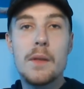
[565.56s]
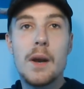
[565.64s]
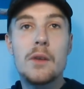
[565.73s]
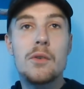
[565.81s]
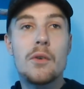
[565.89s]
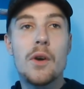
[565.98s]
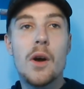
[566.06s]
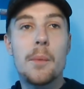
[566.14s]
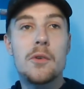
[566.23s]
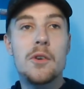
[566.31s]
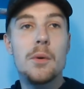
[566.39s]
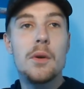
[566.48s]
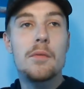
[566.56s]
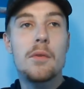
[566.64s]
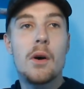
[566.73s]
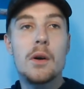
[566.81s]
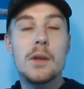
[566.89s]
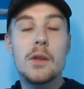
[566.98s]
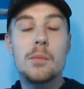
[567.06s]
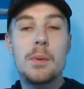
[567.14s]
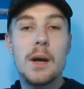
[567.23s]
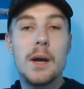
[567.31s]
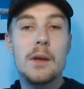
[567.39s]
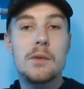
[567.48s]
it's a great opportunity for all these
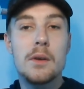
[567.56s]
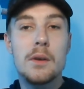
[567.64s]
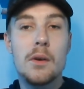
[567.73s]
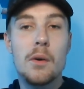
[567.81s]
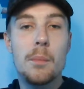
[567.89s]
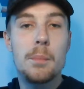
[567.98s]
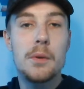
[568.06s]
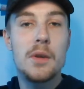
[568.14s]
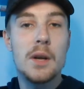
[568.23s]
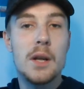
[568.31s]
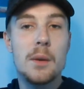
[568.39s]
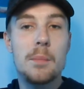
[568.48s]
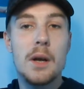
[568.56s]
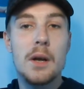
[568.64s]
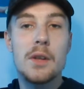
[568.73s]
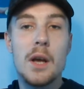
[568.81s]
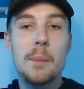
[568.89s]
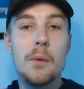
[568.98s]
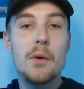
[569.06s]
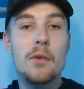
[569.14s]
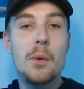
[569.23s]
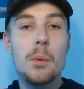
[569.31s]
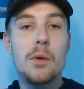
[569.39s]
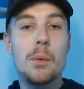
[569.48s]
players, in particular players like
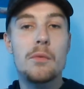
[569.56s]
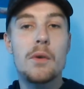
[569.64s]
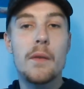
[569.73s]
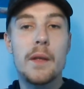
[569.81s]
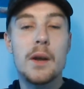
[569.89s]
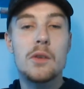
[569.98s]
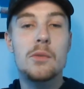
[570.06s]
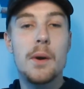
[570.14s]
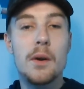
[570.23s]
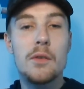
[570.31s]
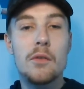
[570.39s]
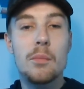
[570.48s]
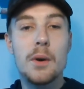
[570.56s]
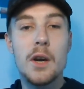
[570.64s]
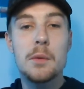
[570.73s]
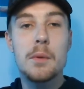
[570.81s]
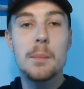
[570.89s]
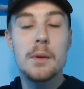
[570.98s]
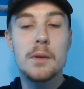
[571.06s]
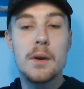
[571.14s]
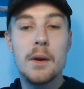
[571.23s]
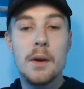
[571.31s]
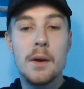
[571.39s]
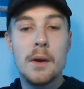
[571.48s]
Muguruza, who've got that experience of winning at
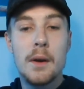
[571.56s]
Wimbledon.